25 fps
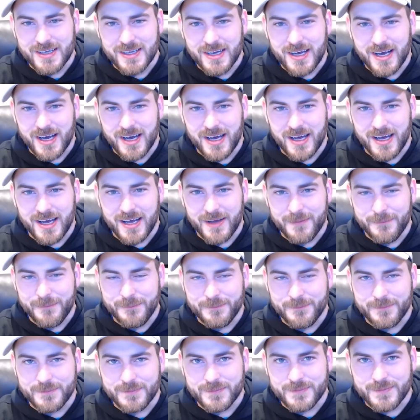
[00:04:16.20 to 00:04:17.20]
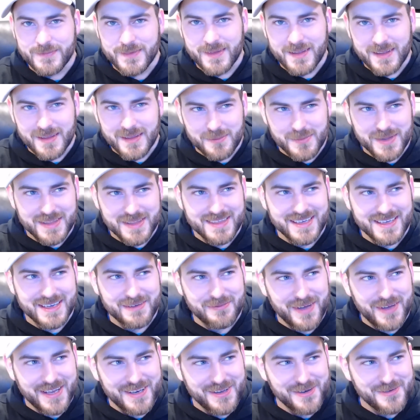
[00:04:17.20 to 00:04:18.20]
Let me think
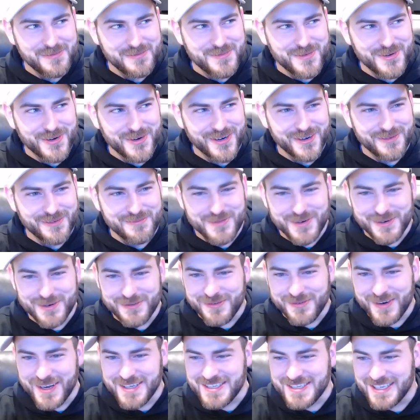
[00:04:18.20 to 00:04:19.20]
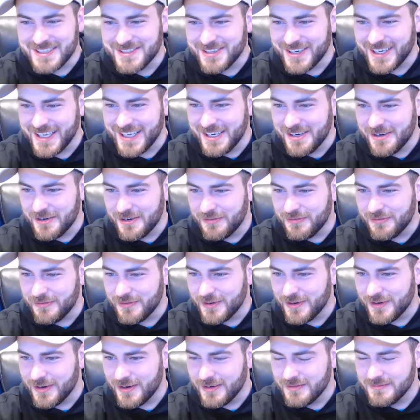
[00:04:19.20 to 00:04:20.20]
if I know more French. I took a year,
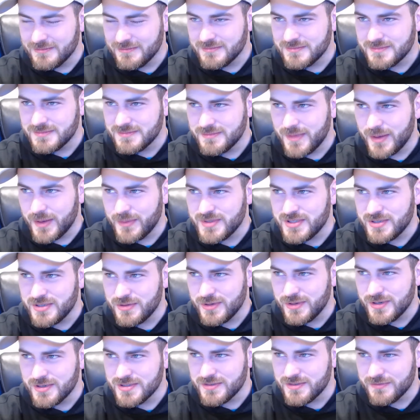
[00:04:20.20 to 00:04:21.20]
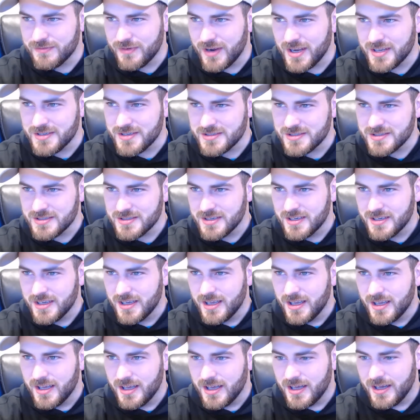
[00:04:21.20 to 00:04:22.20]
maybe 2 years of French.
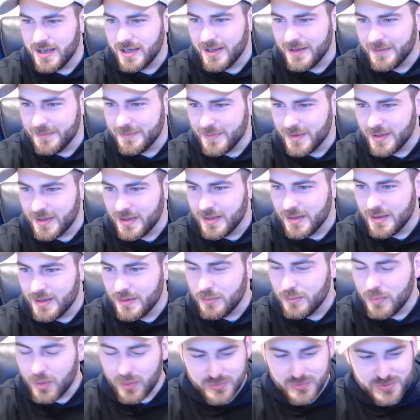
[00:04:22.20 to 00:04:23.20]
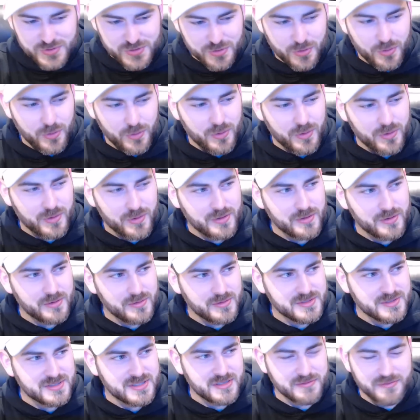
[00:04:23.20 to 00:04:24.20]
Bonjour.
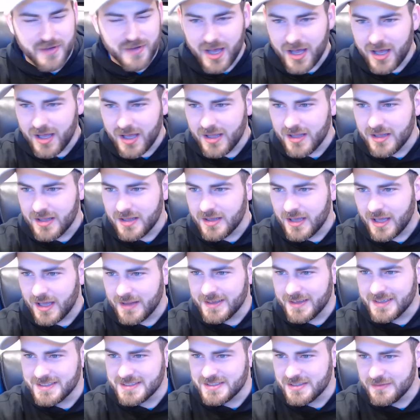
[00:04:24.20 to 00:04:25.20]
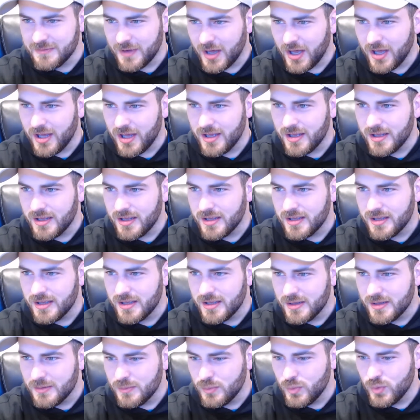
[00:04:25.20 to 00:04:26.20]
Ça va? I think ça va.
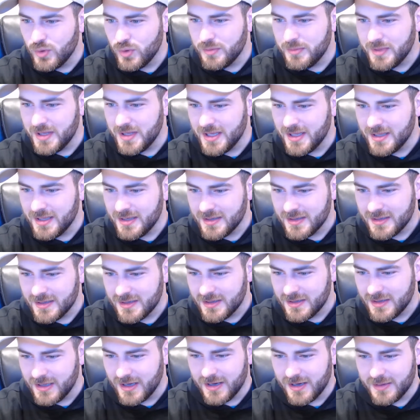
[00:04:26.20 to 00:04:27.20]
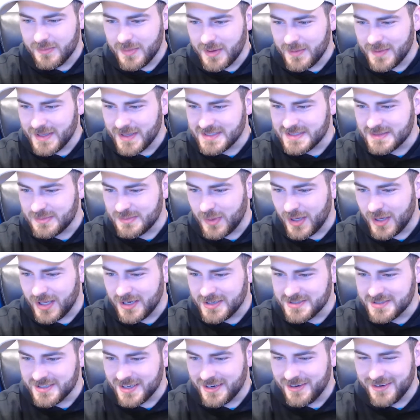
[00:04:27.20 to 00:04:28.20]
Muy bien. No, maybe that's
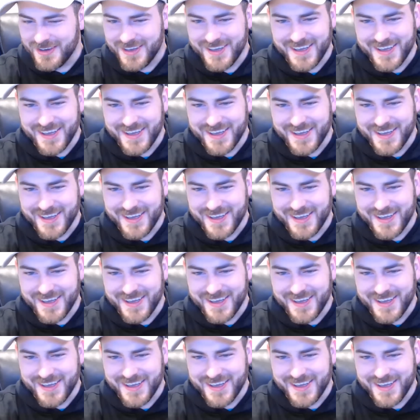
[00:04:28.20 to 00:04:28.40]
Spanish. I